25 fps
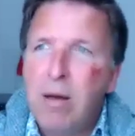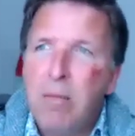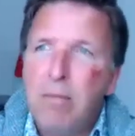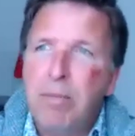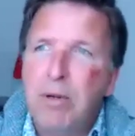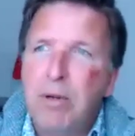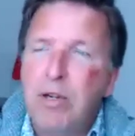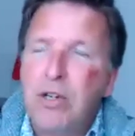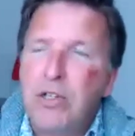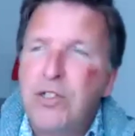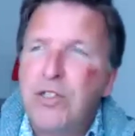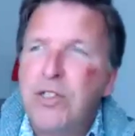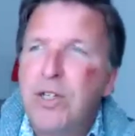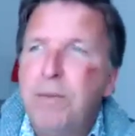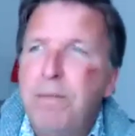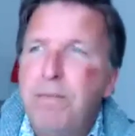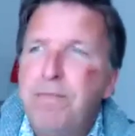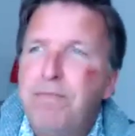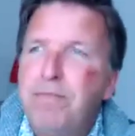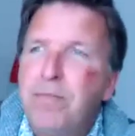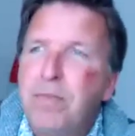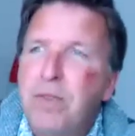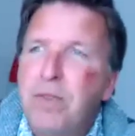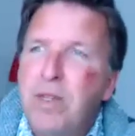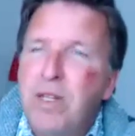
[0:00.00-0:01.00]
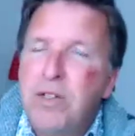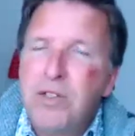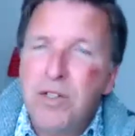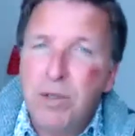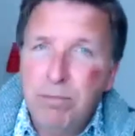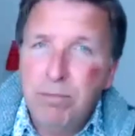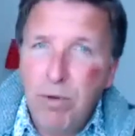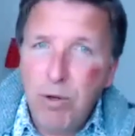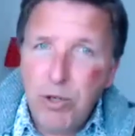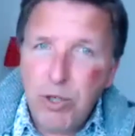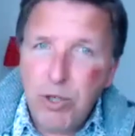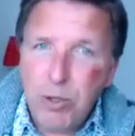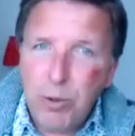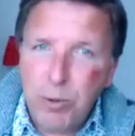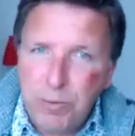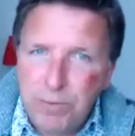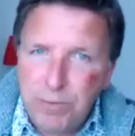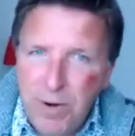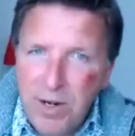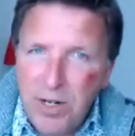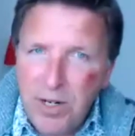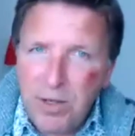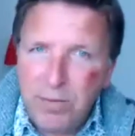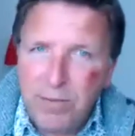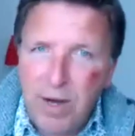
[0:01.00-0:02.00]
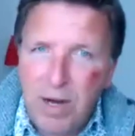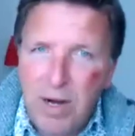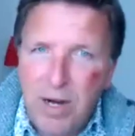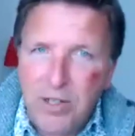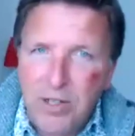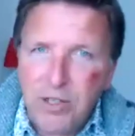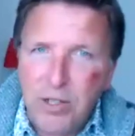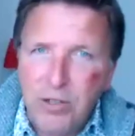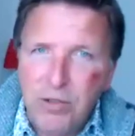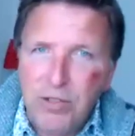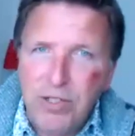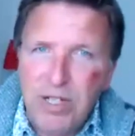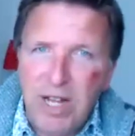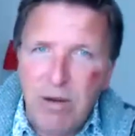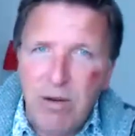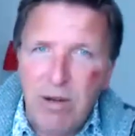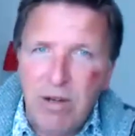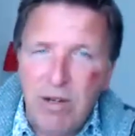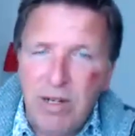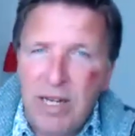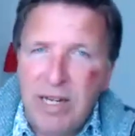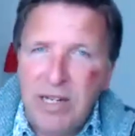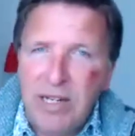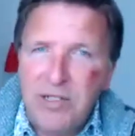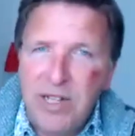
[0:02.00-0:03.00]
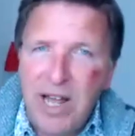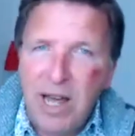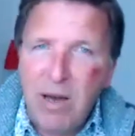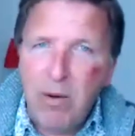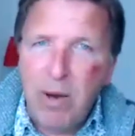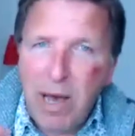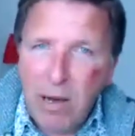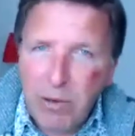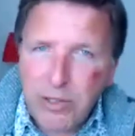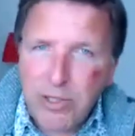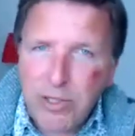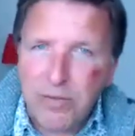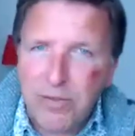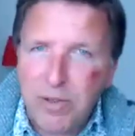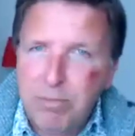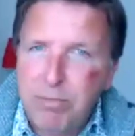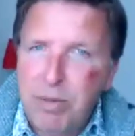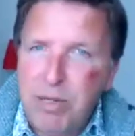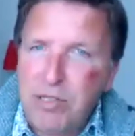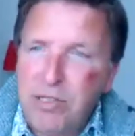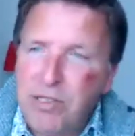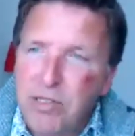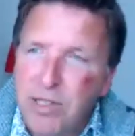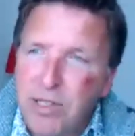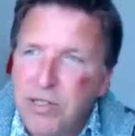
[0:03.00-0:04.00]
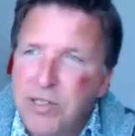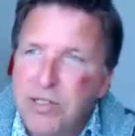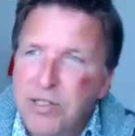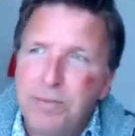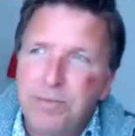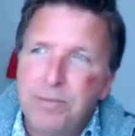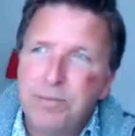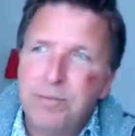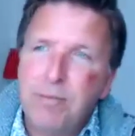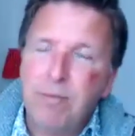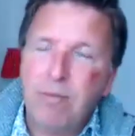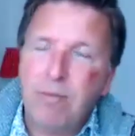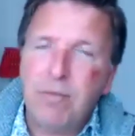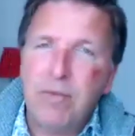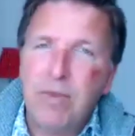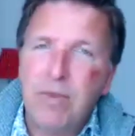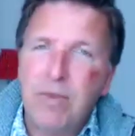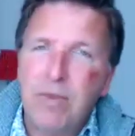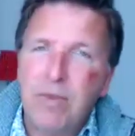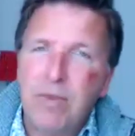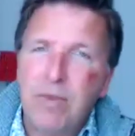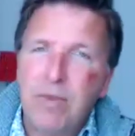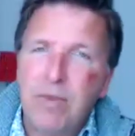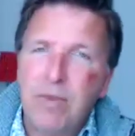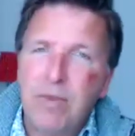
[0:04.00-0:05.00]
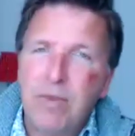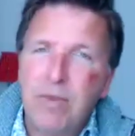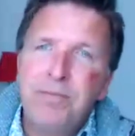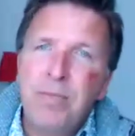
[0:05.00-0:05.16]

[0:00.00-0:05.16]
because um, there's a mutual friend of ours who's now he's now out of the business, um,